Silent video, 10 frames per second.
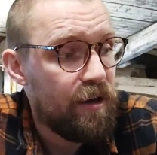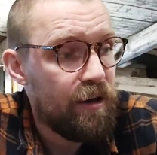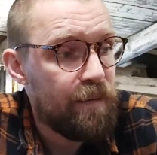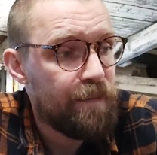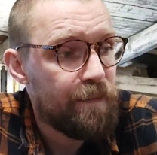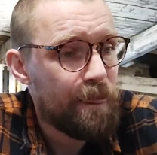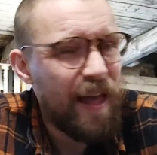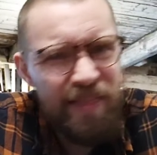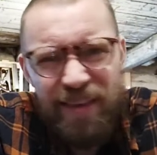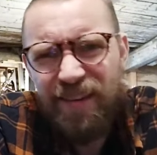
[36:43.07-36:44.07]

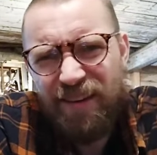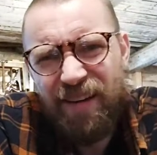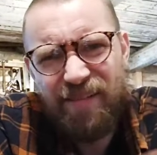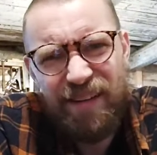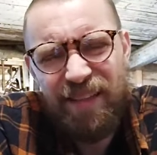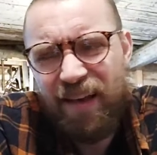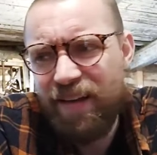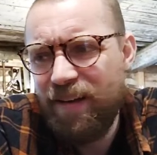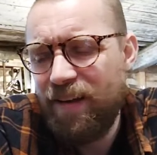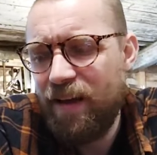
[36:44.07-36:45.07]
I think you kind of need
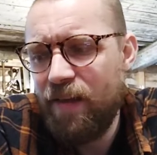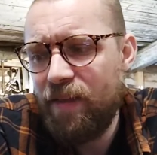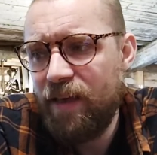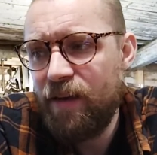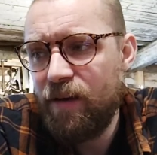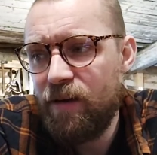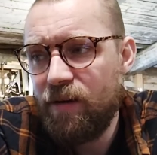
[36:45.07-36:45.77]
that. And then